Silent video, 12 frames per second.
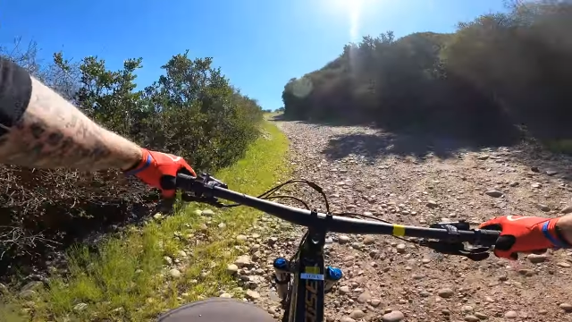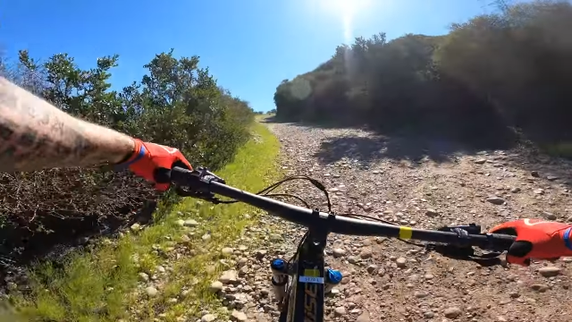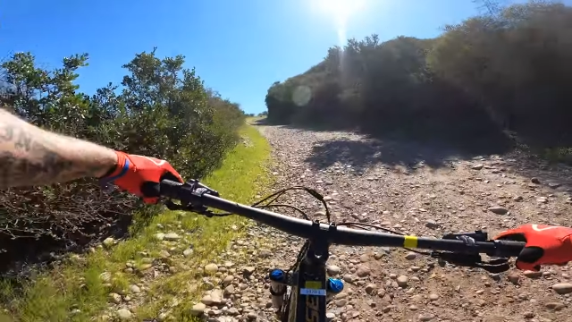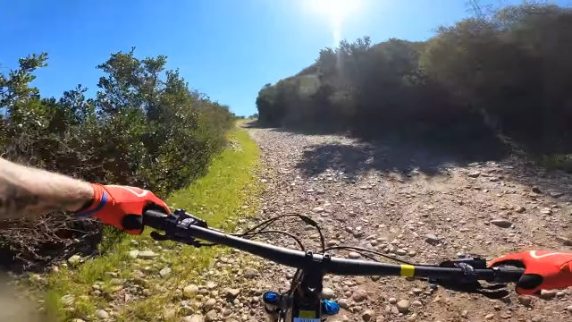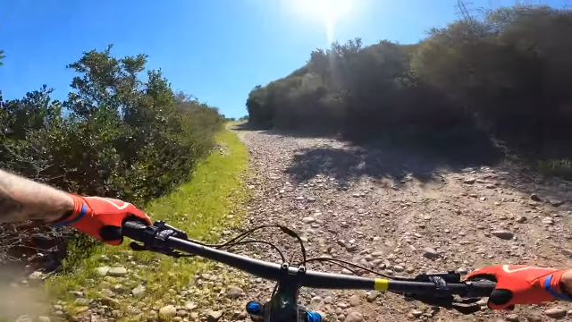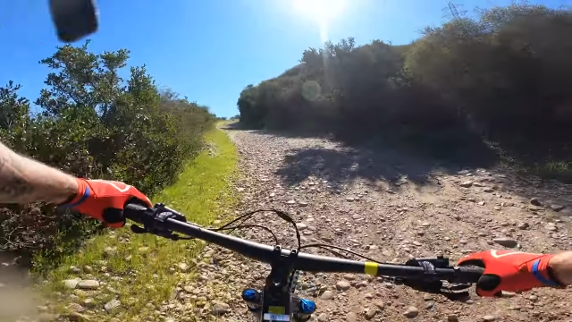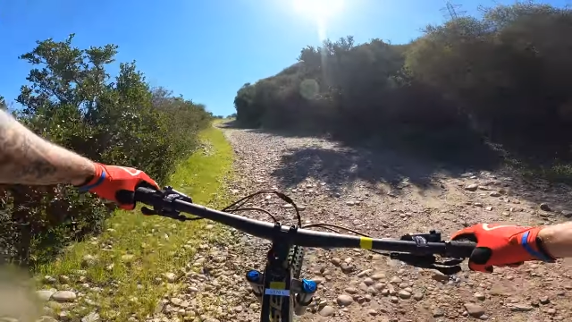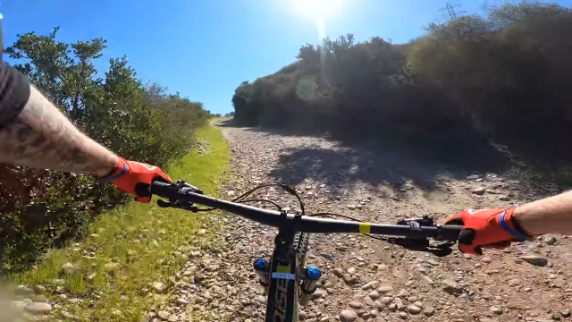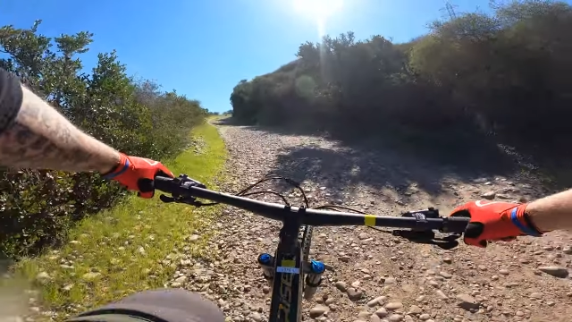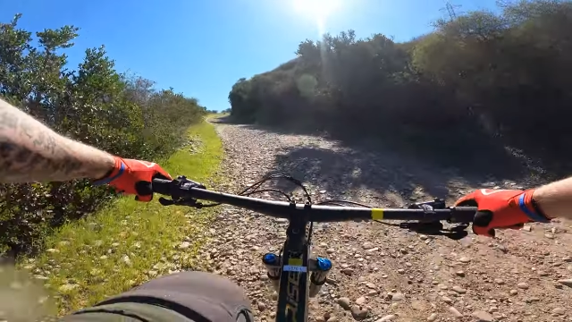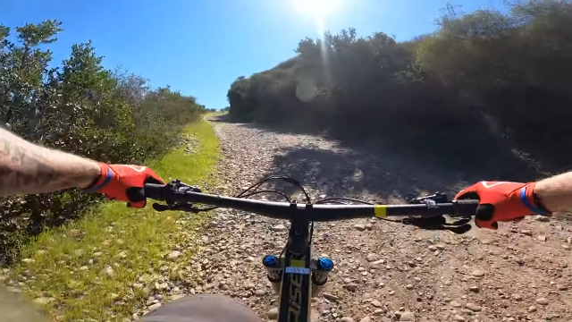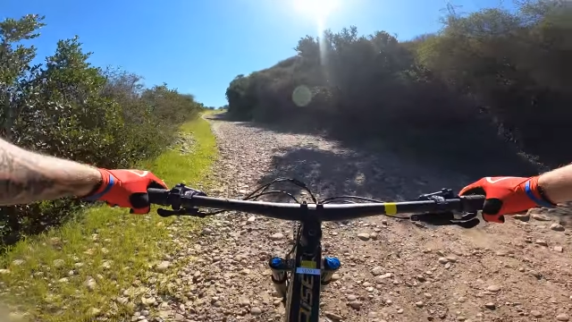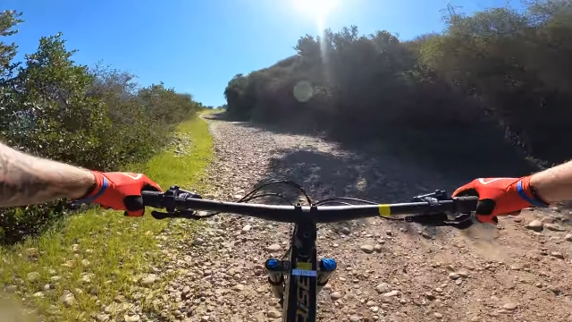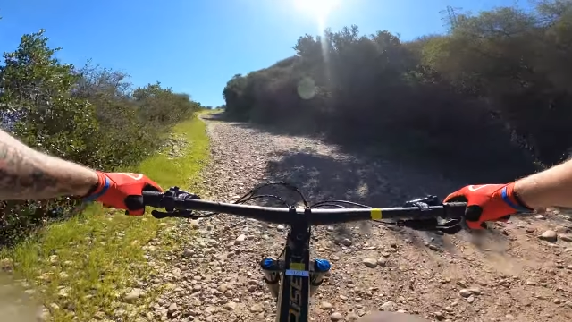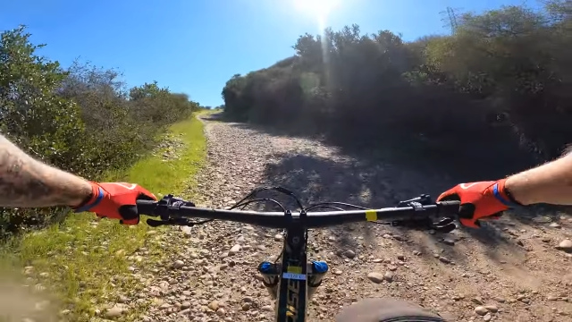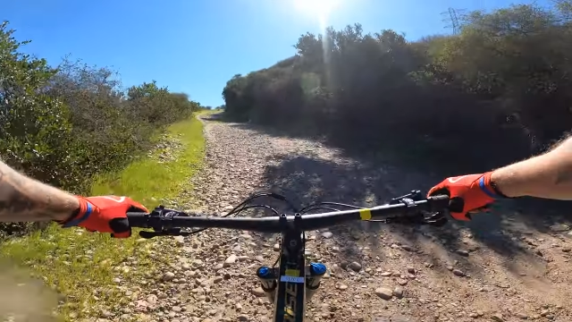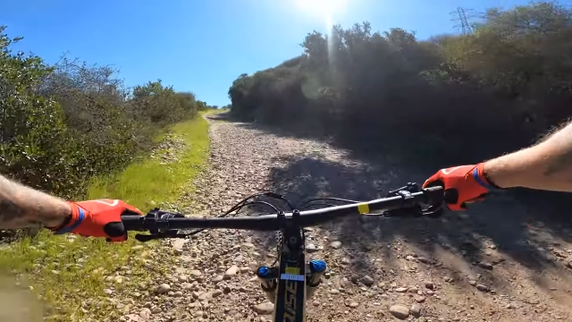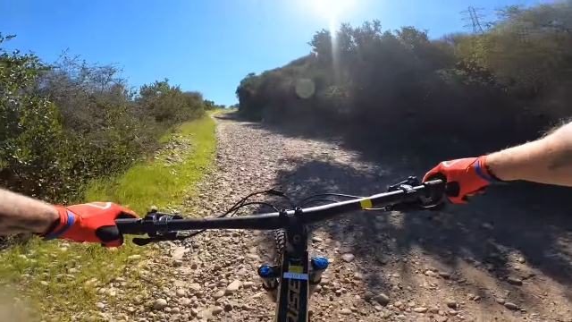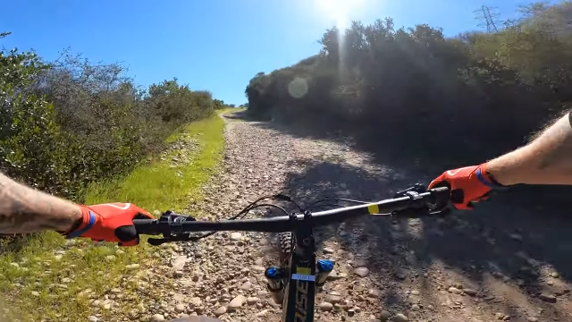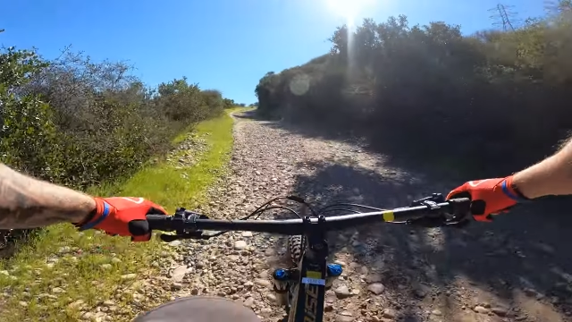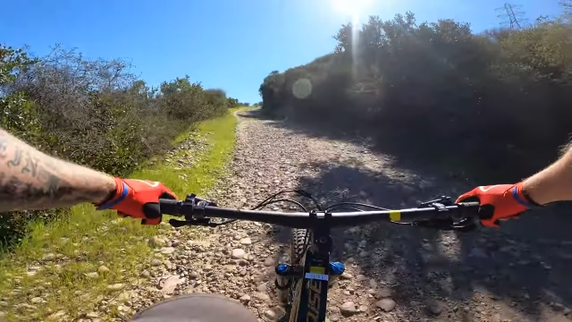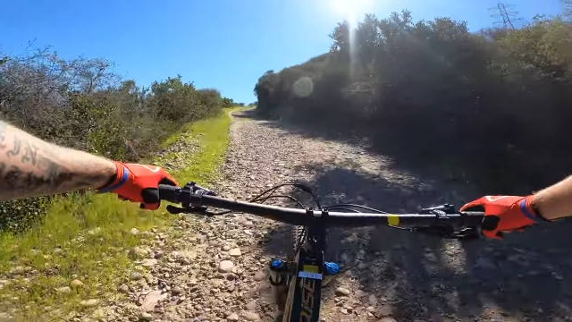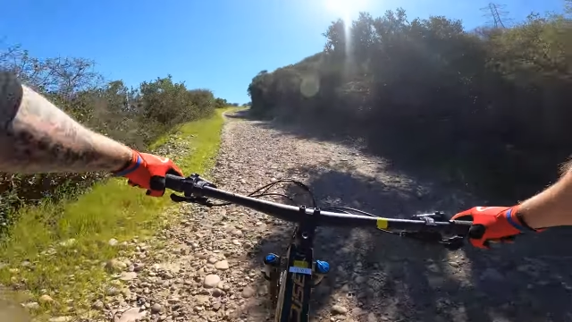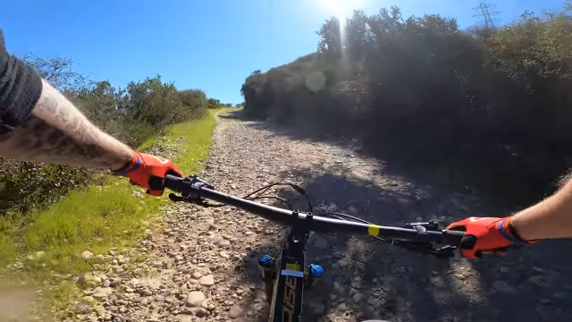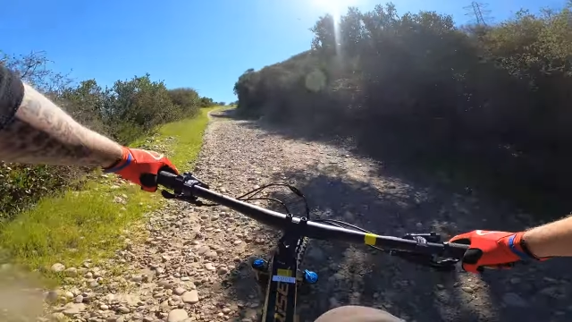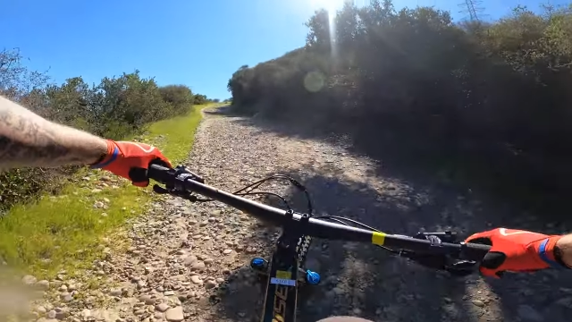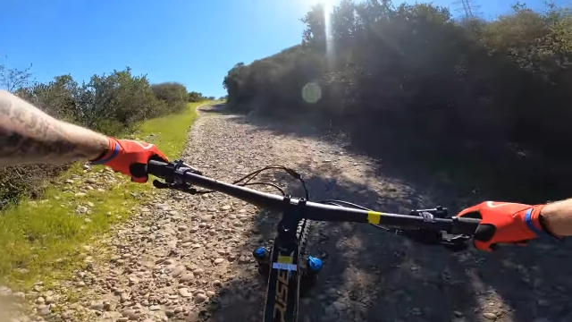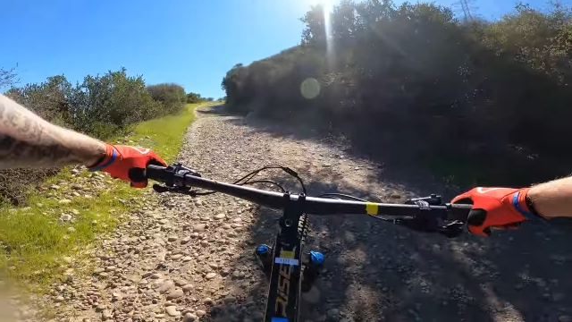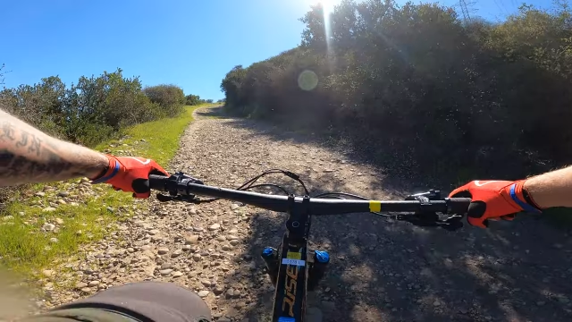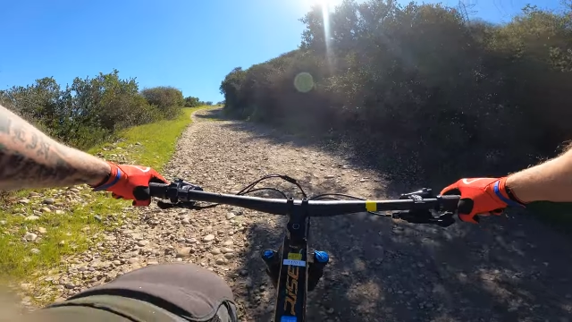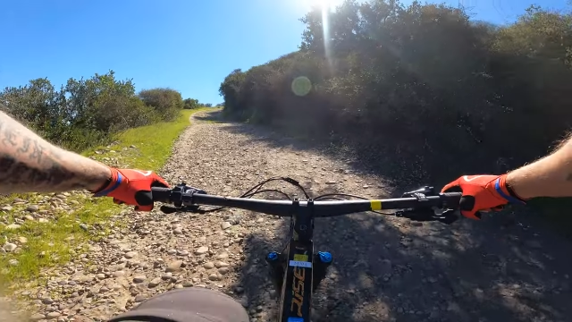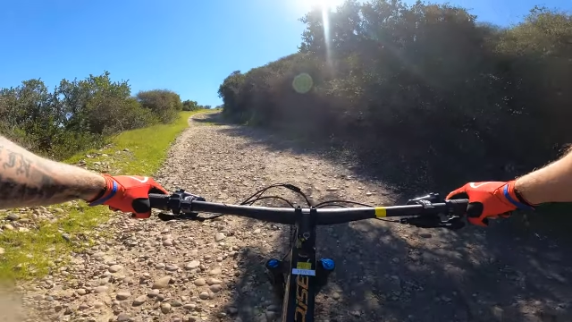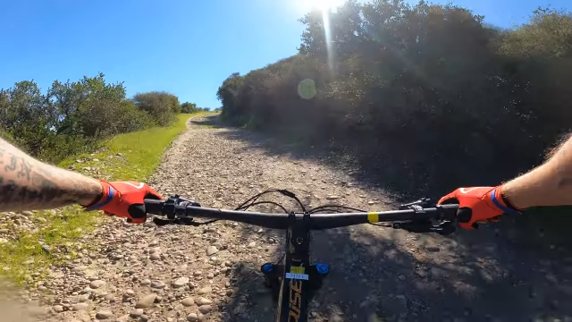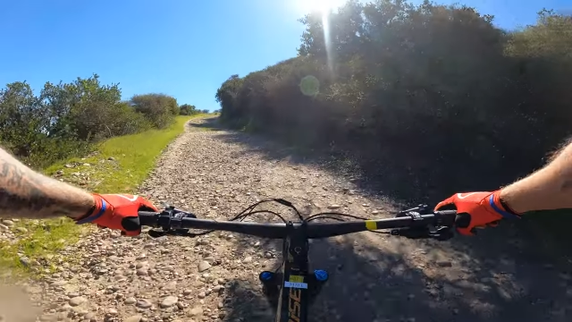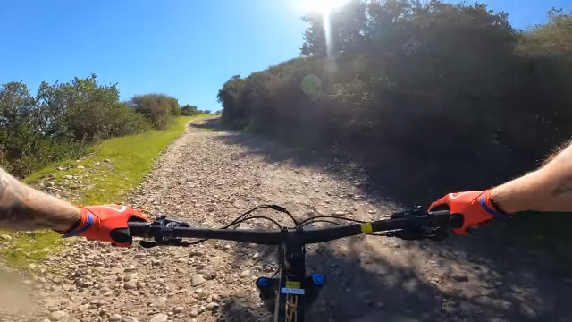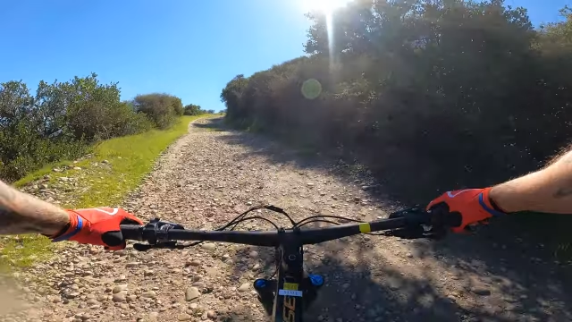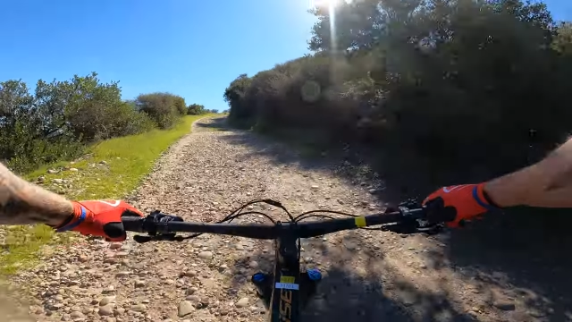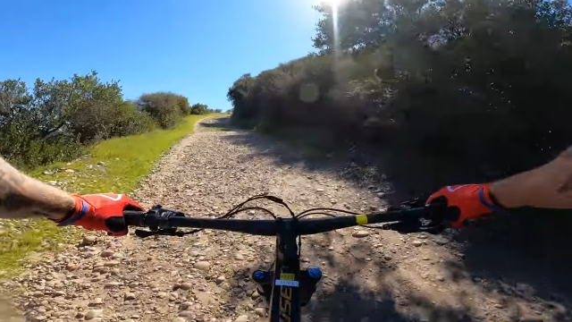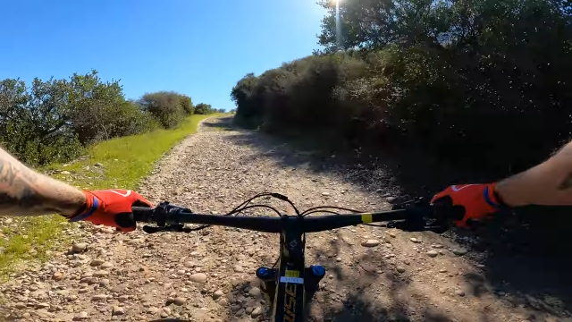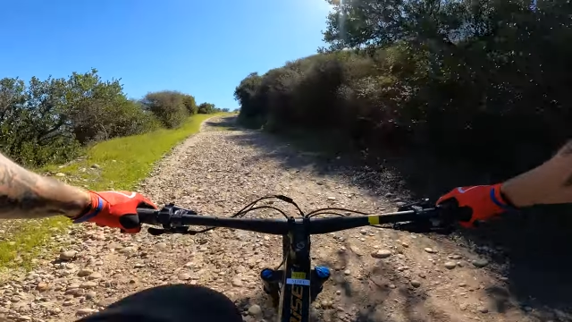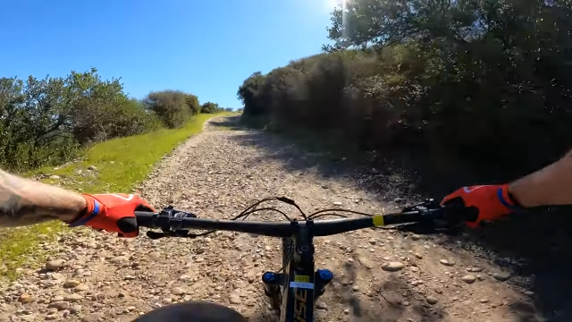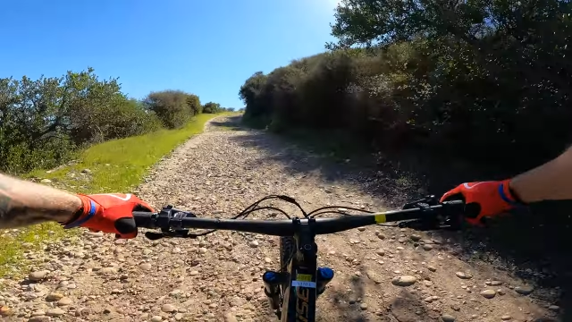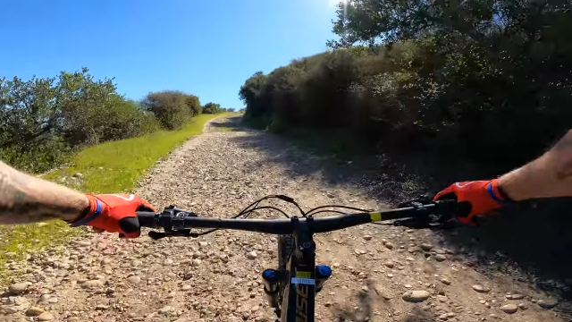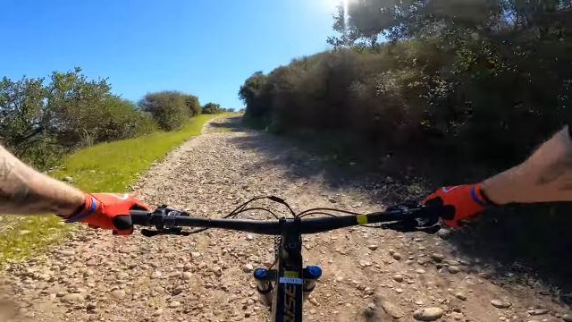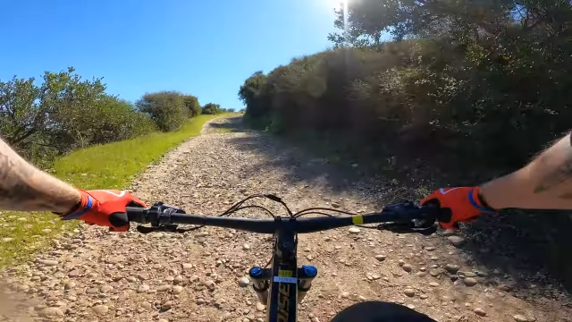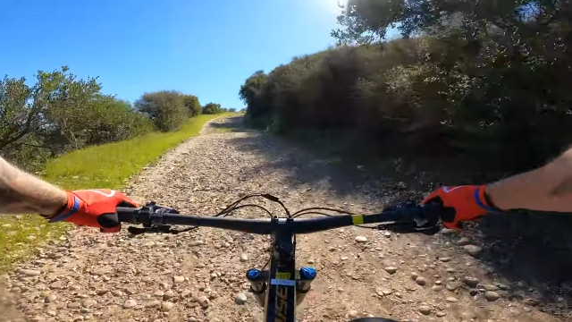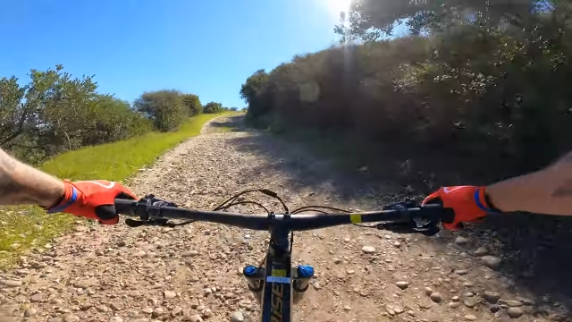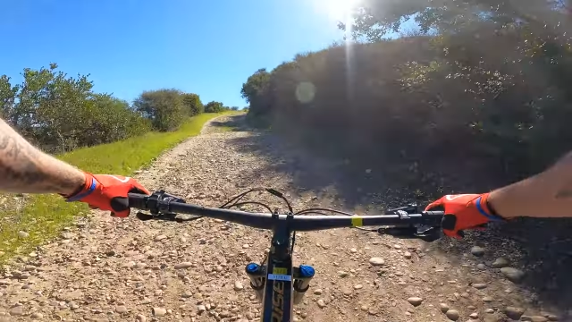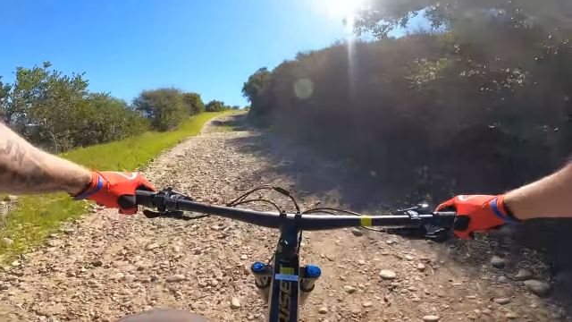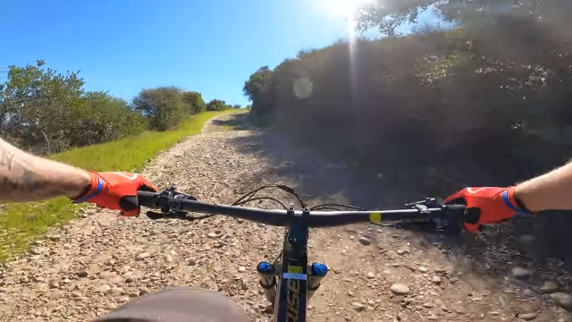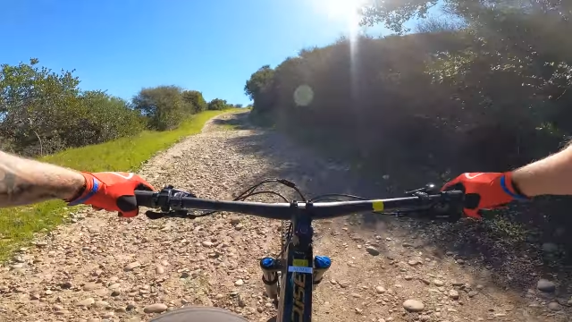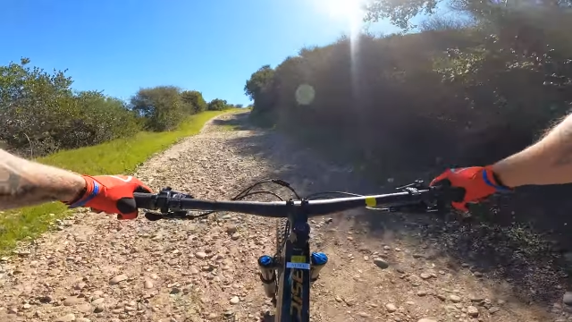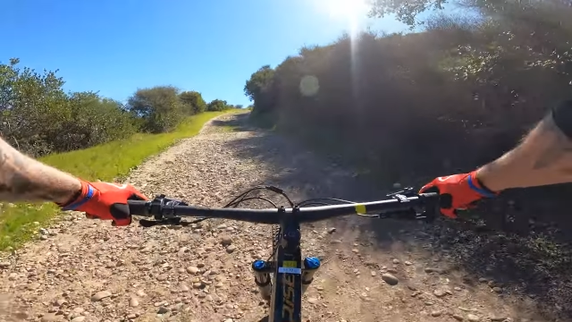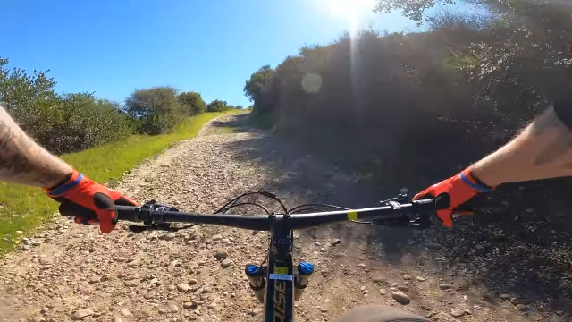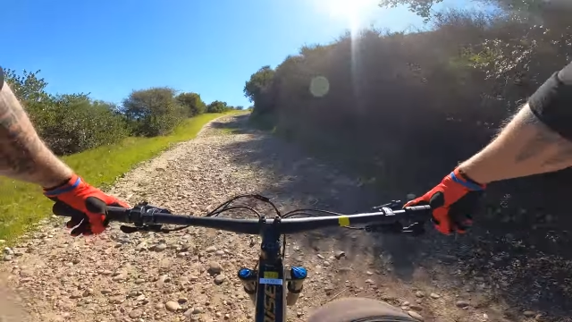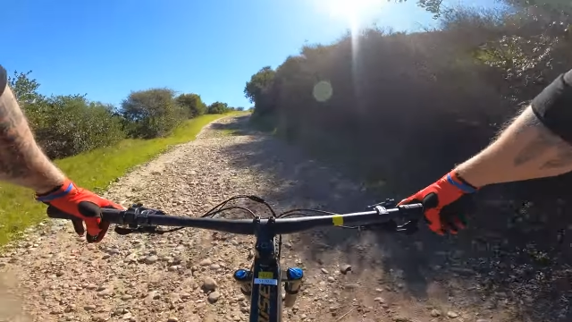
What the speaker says: No face is visible, so there are no lips to read.